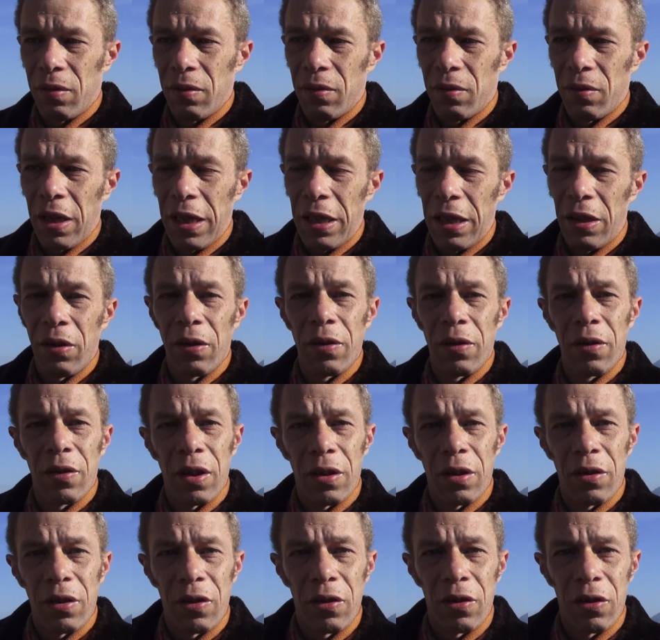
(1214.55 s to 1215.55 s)
take on
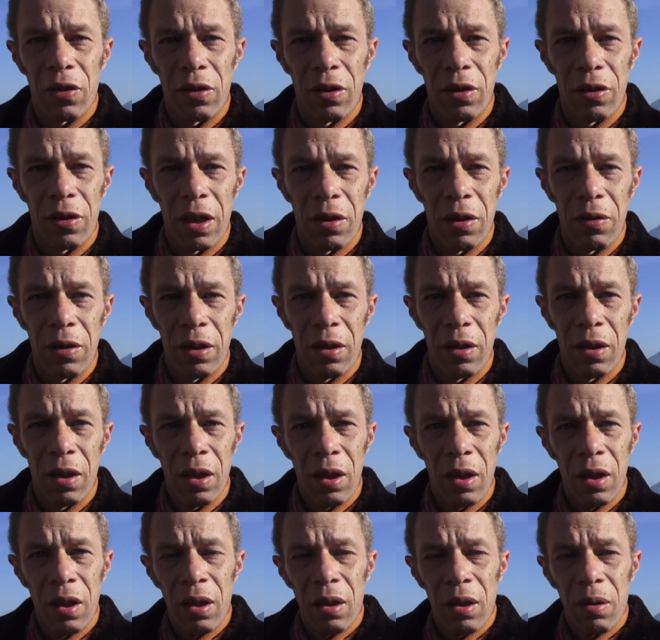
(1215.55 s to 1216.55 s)
such a solitary
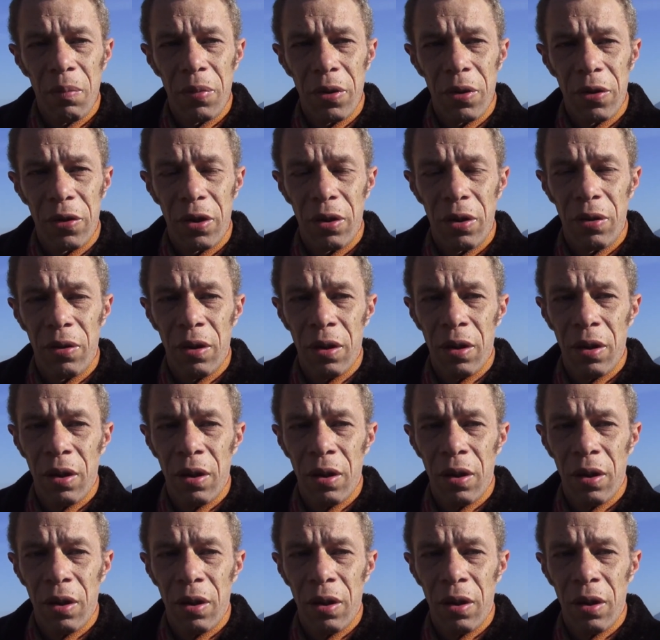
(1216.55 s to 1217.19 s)
pursuit.